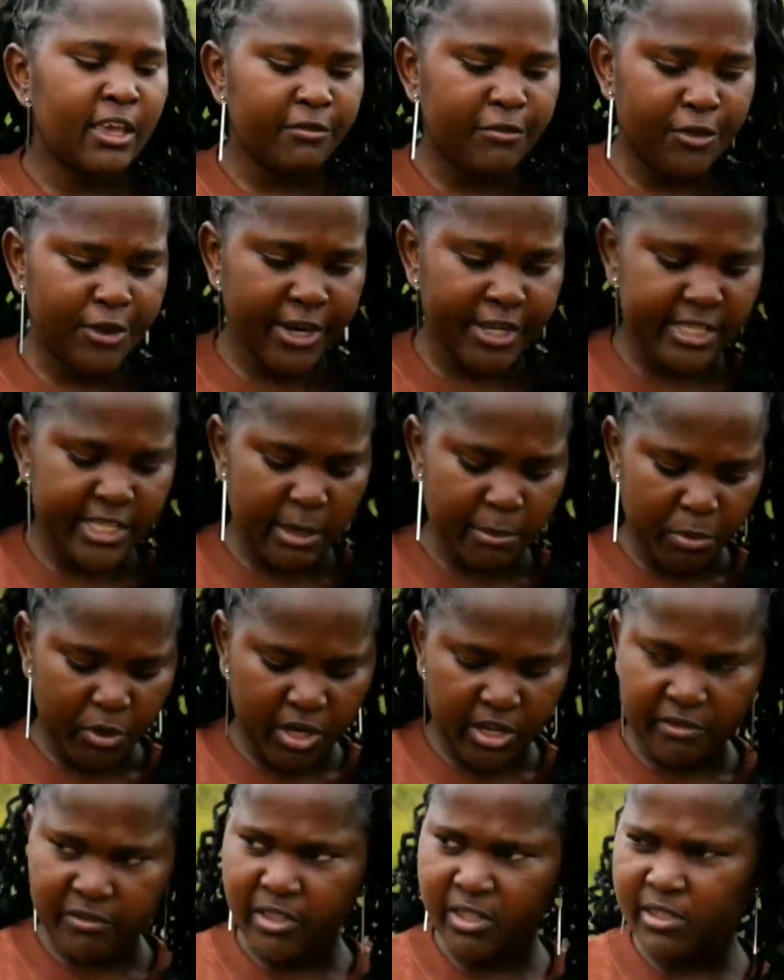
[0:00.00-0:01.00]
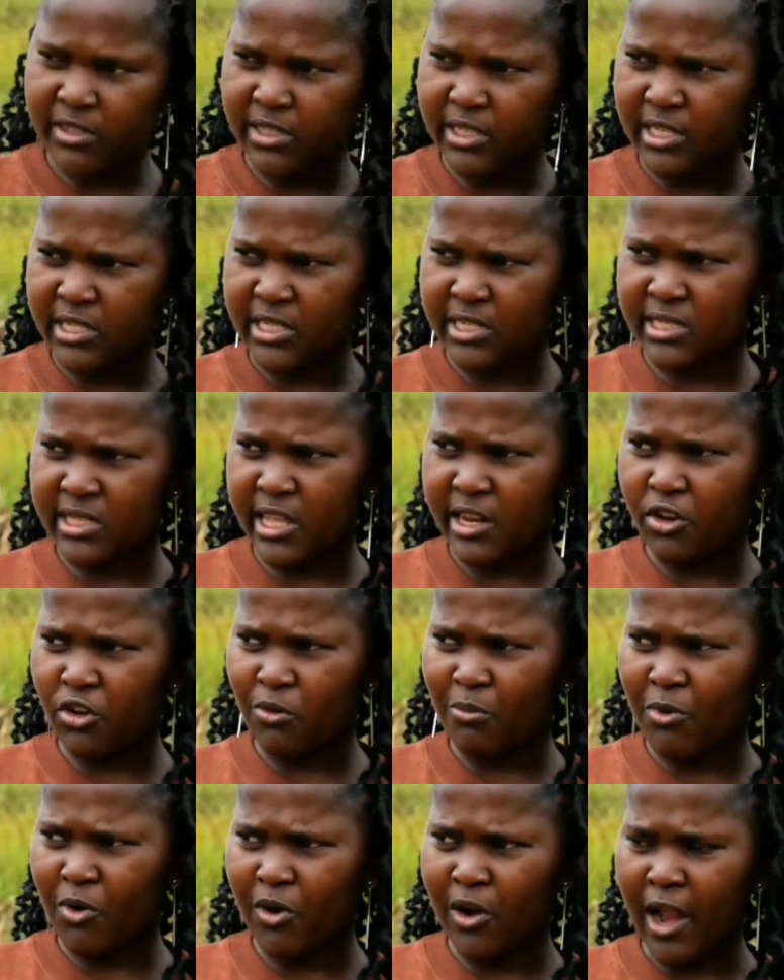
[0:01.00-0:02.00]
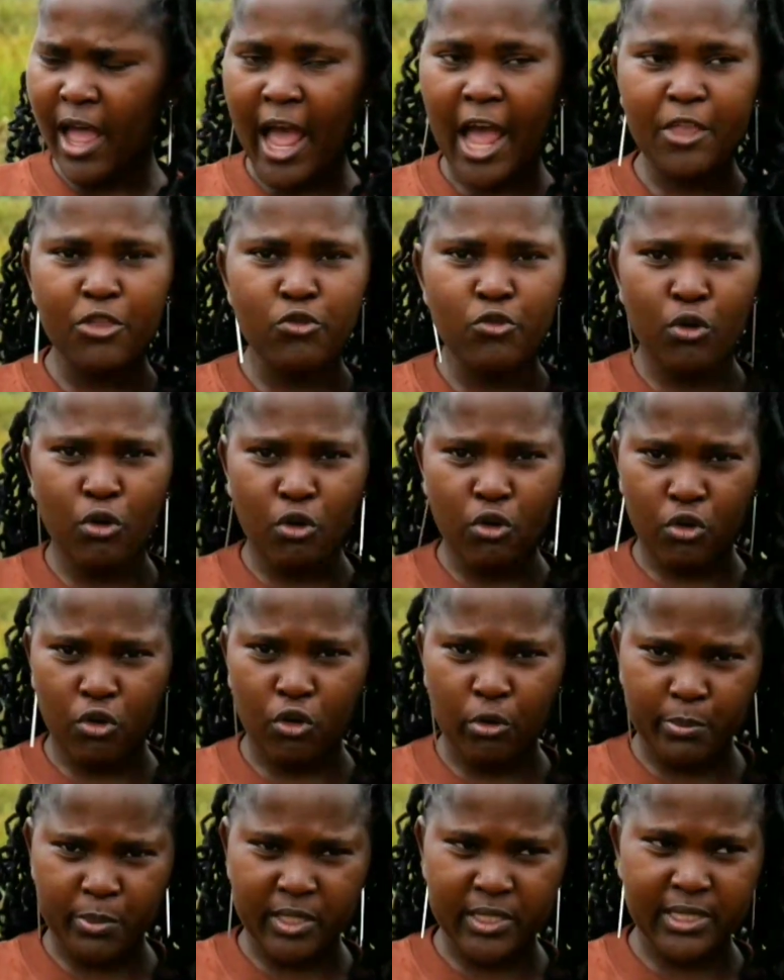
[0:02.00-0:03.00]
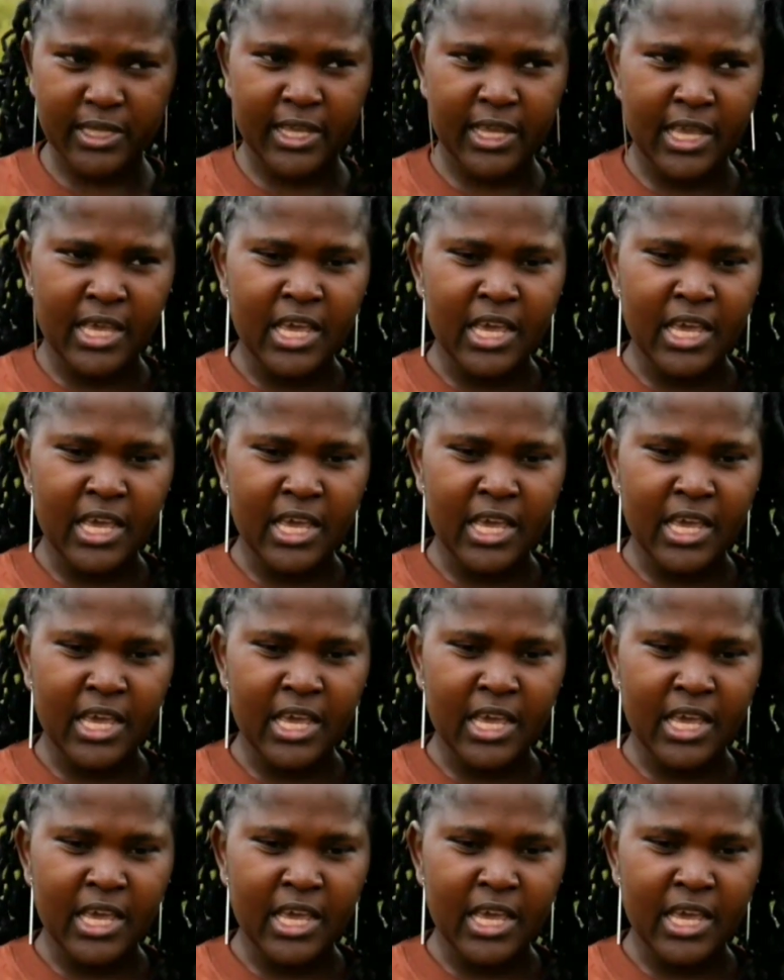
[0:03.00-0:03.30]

for example, if it is the normal annual crops,